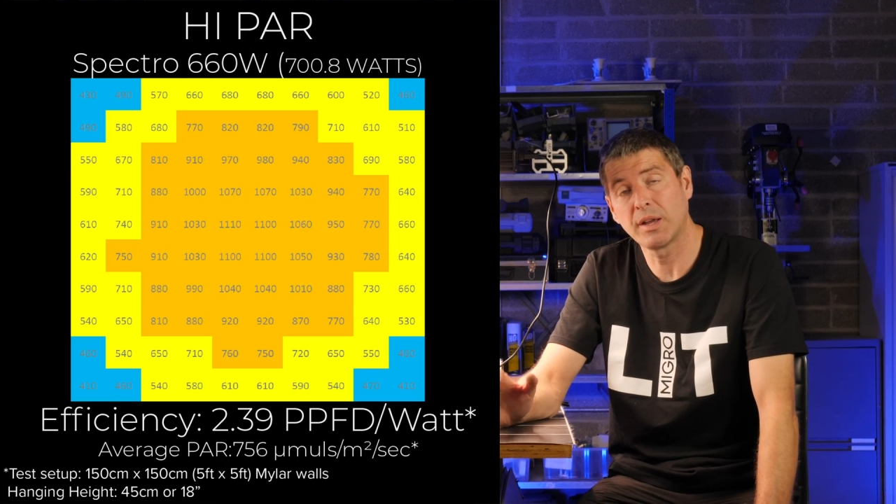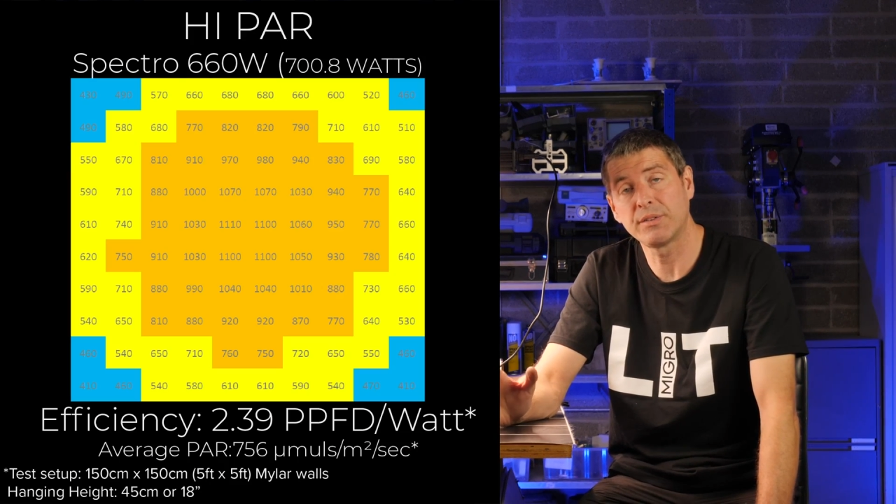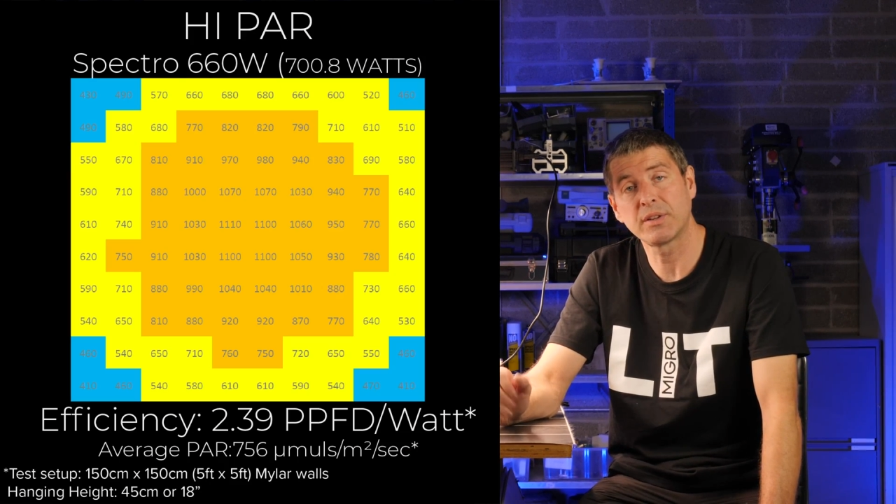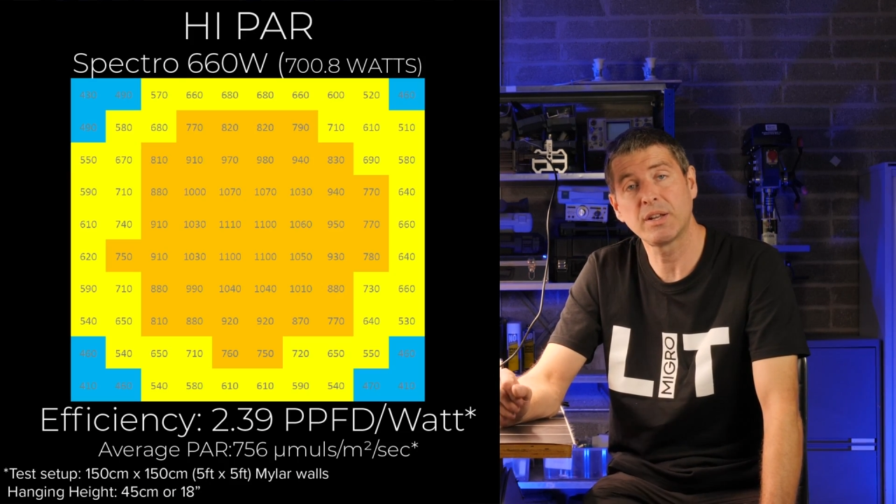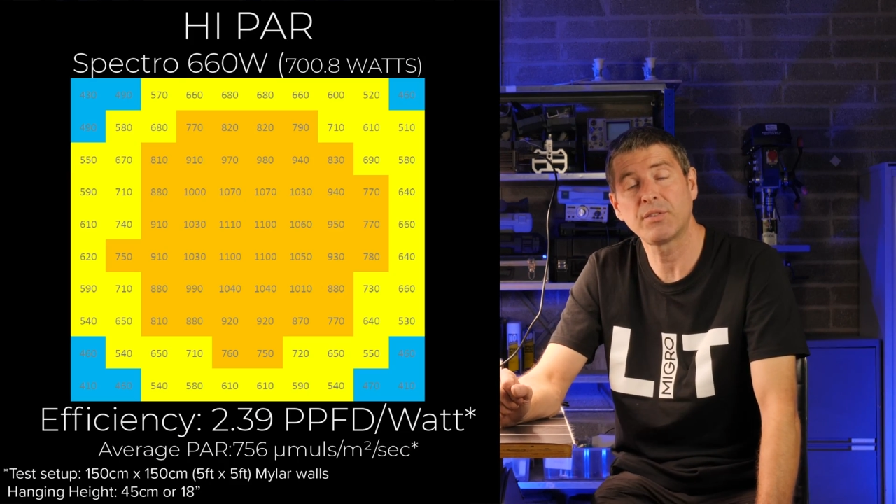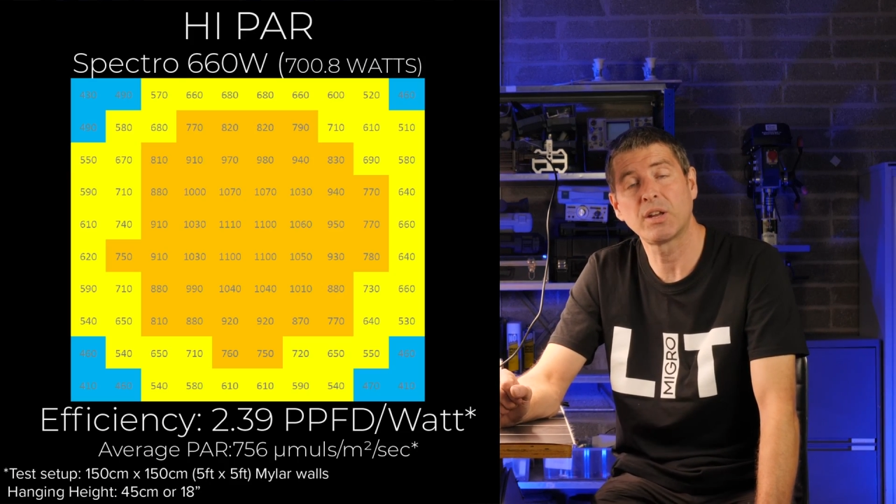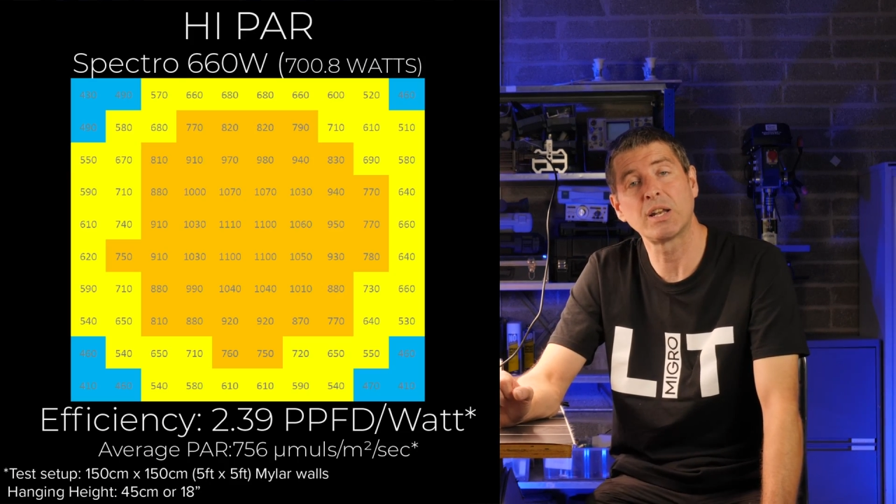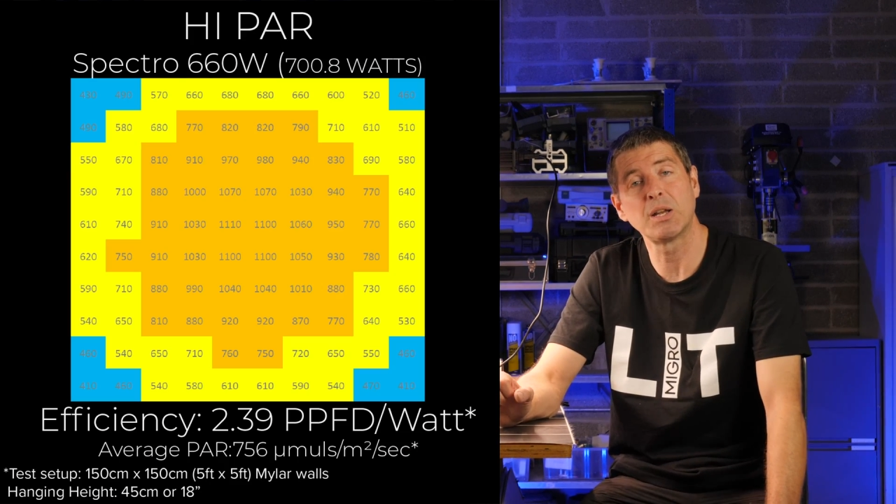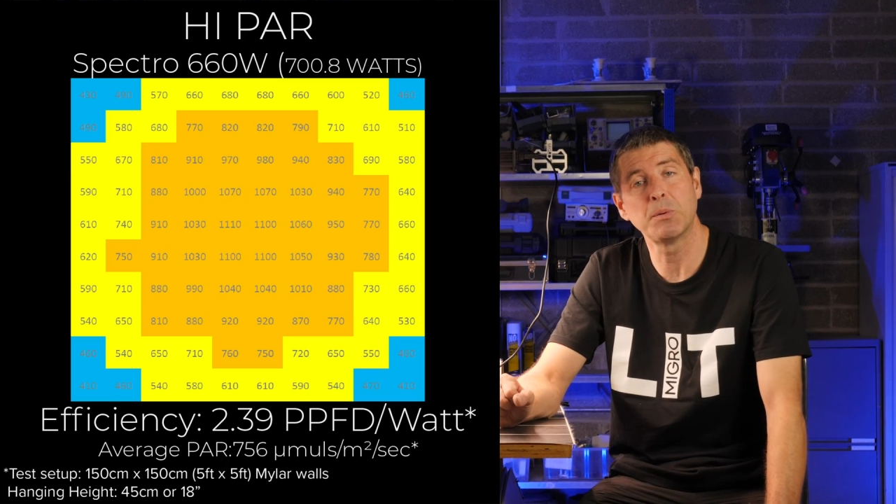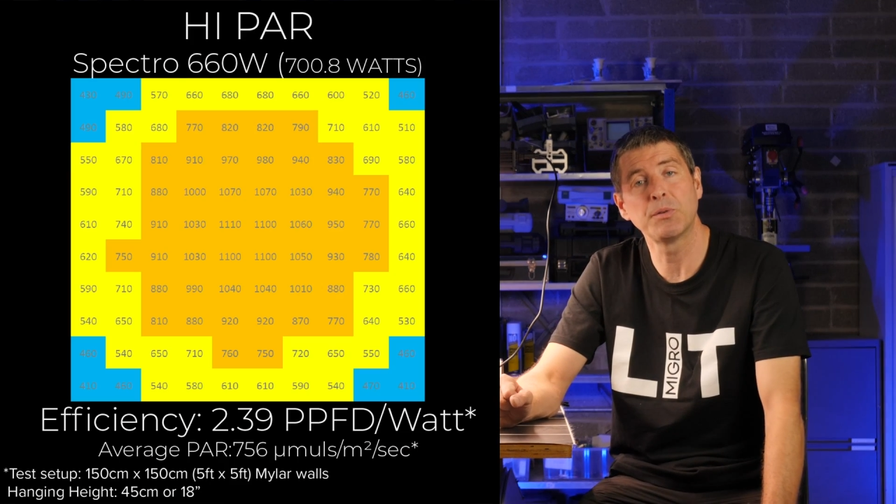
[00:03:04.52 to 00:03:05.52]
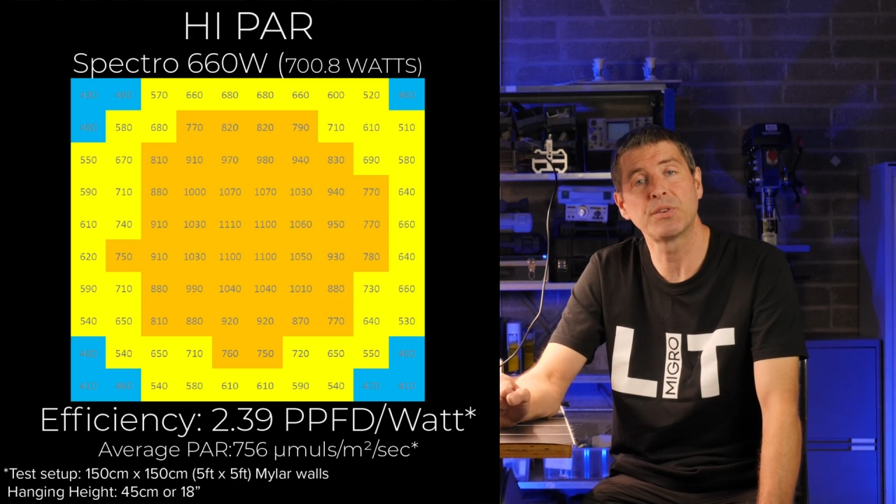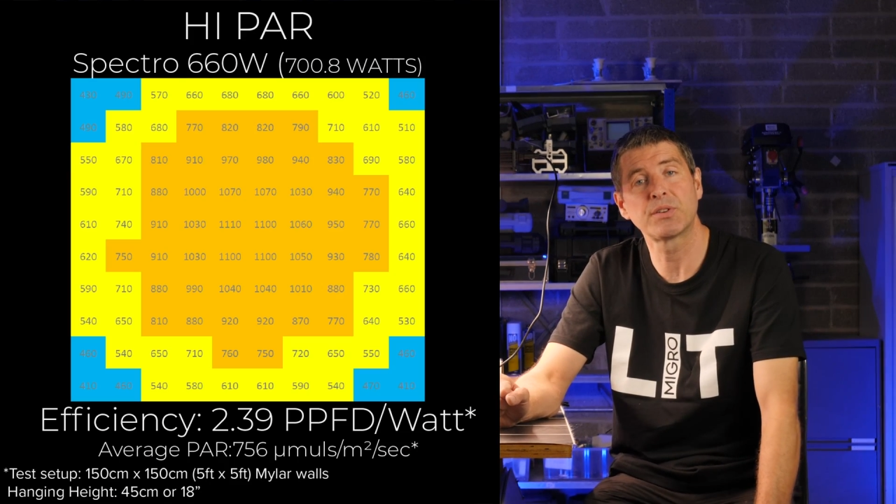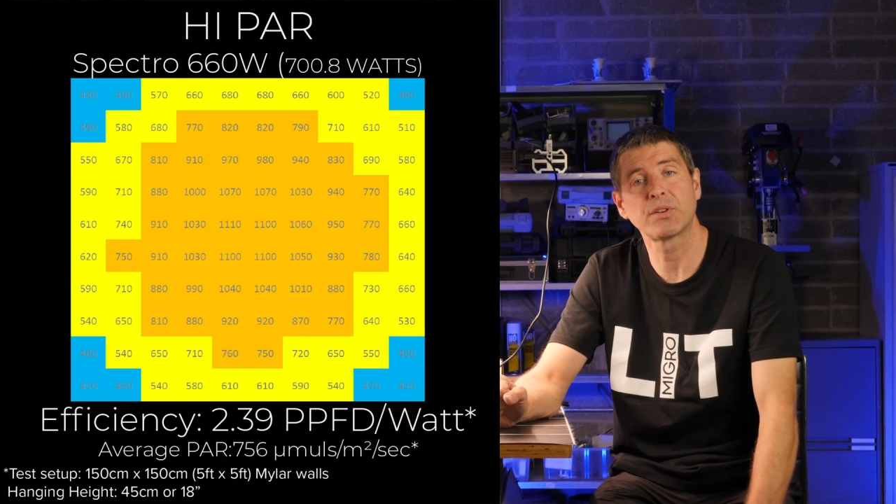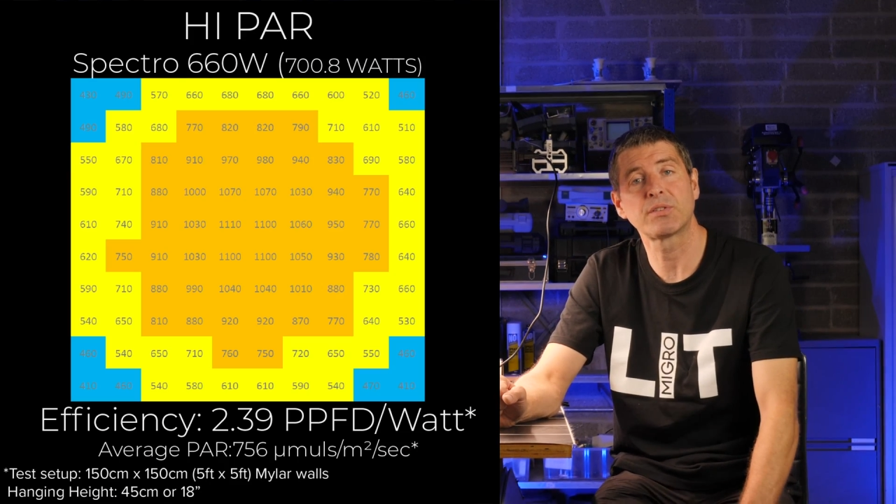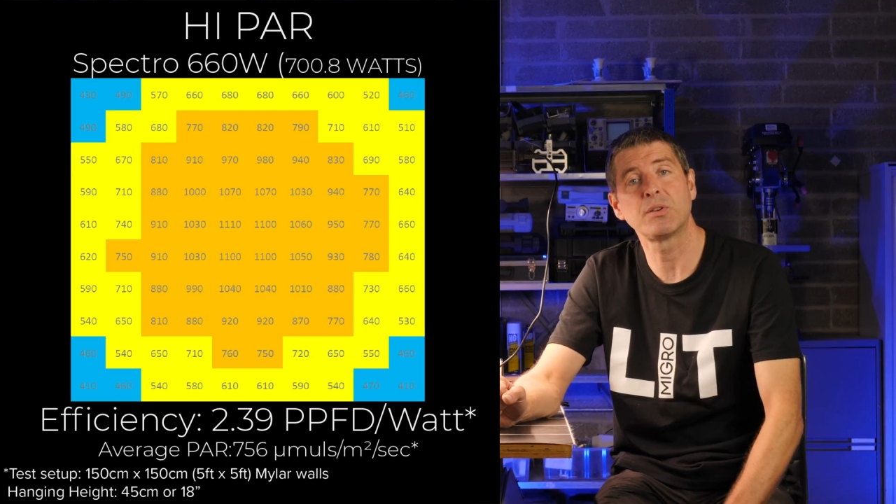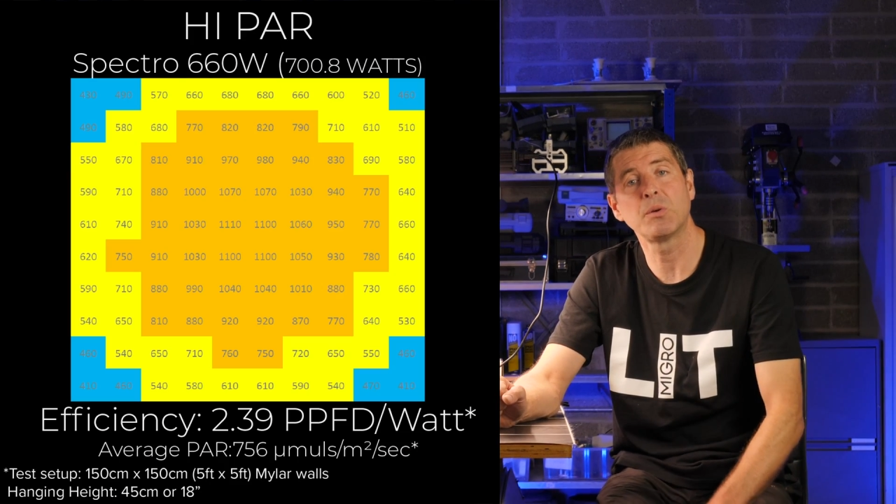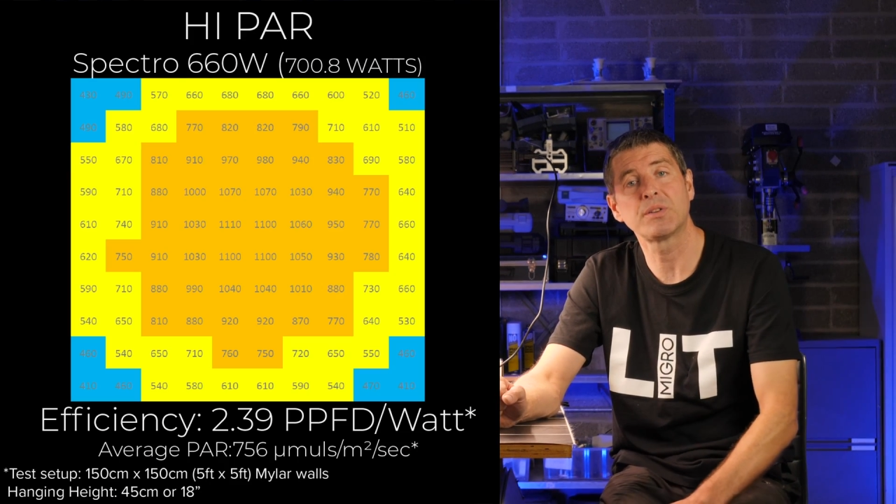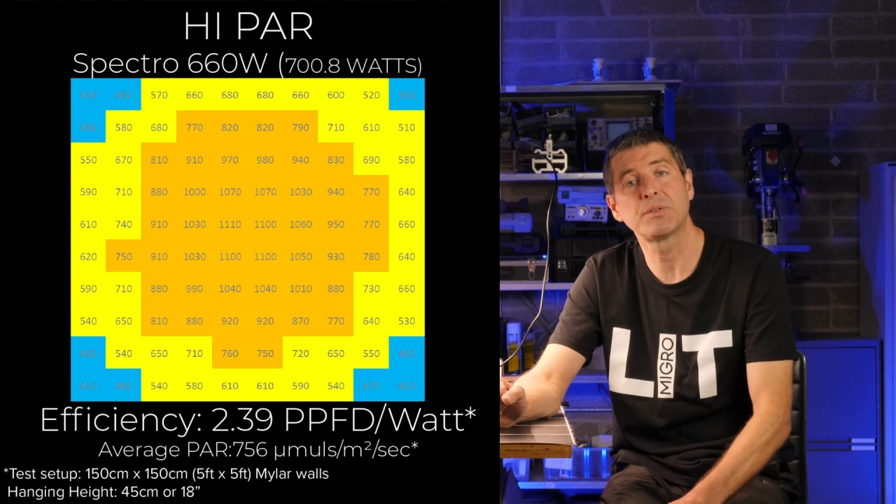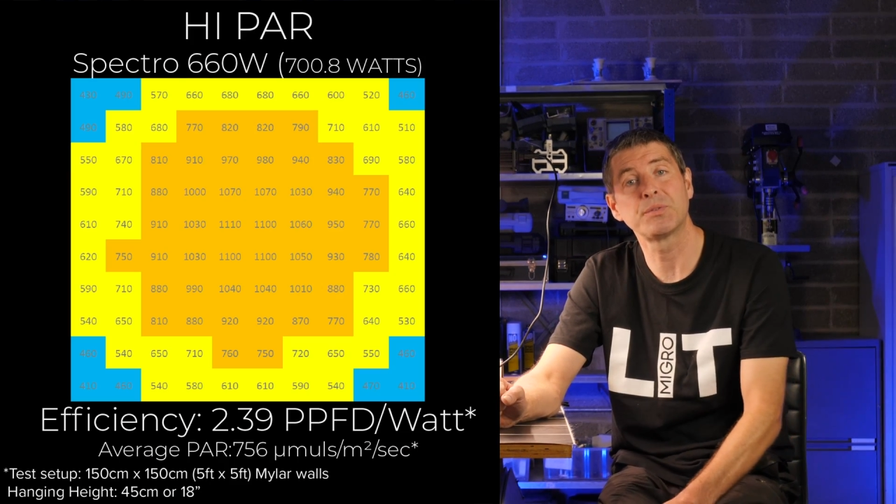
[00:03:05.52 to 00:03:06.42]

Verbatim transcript: significantly above 660 watts,